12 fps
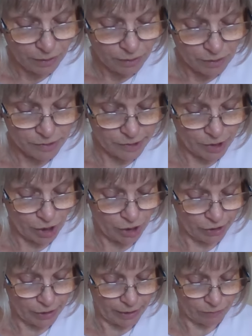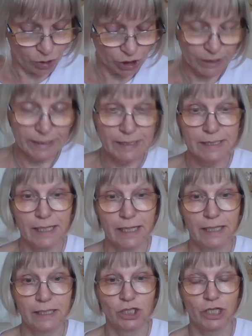So I've watched
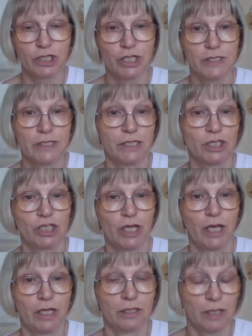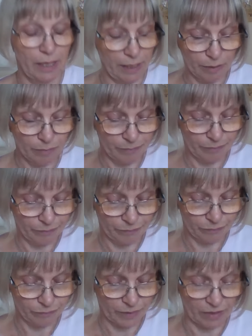Lindsay, Cheshire Stitcher. I
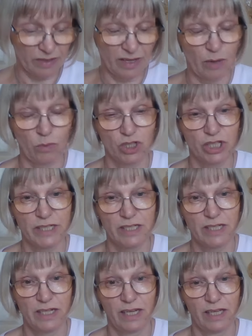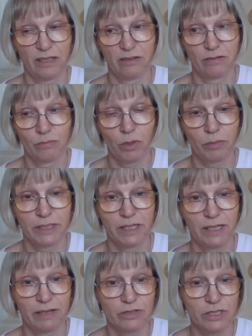think I watched Lindsay probably
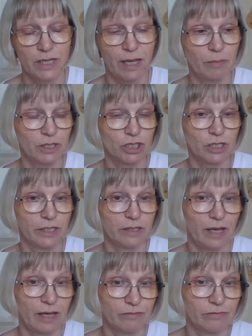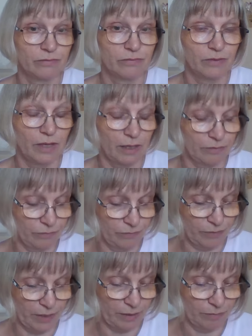nearly every time, actually, that I've I
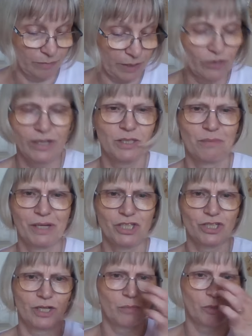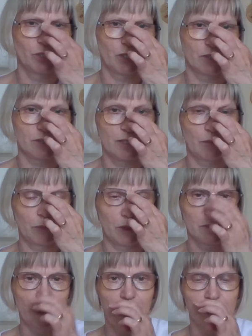know I didn't mention anybody last time
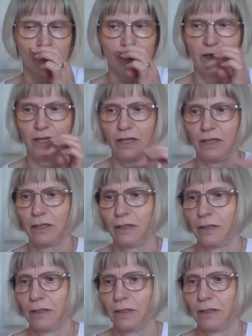because I hadn't really,